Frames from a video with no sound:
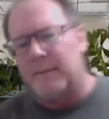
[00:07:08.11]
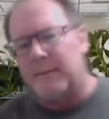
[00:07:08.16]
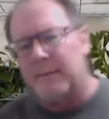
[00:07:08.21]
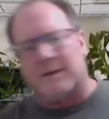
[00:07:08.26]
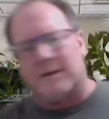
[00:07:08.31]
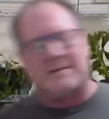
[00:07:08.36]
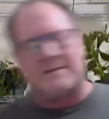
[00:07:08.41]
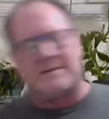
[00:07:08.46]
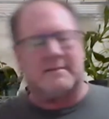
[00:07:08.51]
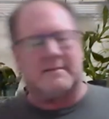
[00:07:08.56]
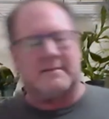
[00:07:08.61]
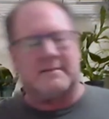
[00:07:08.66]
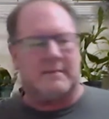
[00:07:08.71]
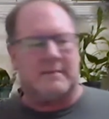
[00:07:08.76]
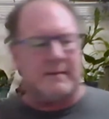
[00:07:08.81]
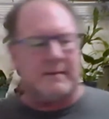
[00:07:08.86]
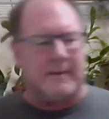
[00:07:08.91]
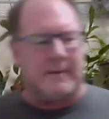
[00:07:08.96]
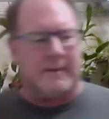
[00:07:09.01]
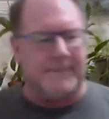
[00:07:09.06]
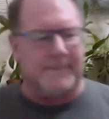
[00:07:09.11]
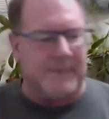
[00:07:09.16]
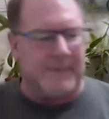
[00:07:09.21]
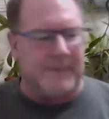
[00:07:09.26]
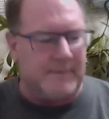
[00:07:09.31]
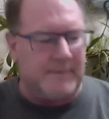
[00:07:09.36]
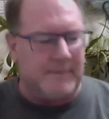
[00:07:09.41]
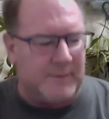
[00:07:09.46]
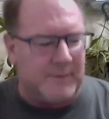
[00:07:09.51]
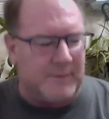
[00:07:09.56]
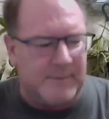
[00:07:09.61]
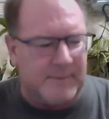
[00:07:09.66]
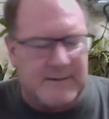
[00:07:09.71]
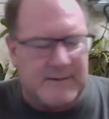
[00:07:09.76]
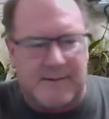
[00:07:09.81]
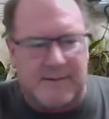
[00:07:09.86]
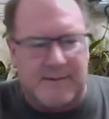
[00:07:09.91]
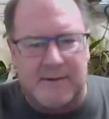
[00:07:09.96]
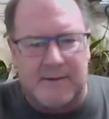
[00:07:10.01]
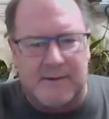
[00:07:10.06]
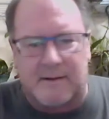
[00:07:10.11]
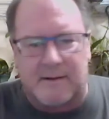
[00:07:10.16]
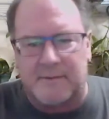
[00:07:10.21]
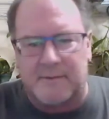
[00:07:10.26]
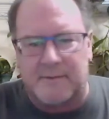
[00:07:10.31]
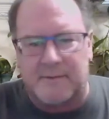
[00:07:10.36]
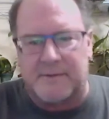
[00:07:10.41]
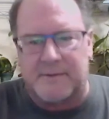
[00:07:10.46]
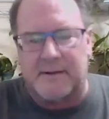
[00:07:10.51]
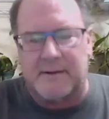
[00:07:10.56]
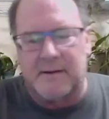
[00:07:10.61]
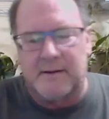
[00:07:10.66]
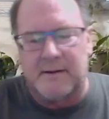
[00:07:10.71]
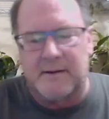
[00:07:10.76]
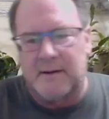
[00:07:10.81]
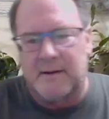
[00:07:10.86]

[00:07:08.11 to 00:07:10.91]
Plus, that pretty much every country.